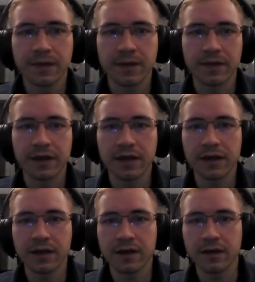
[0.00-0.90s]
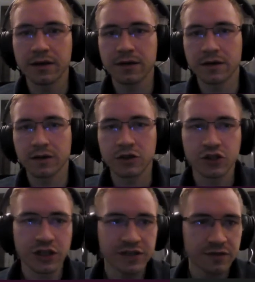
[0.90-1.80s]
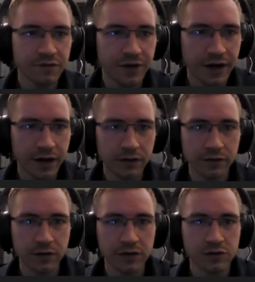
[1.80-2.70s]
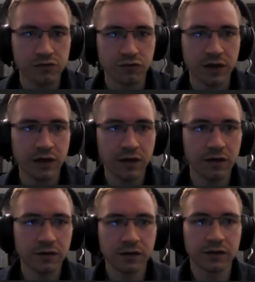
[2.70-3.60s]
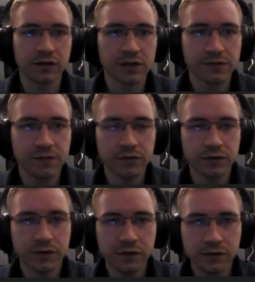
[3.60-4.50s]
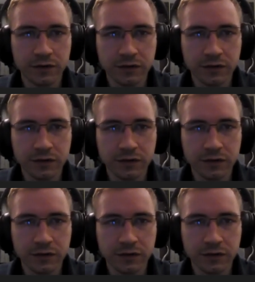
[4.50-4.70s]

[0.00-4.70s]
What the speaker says: The JSON file is right here in this folder,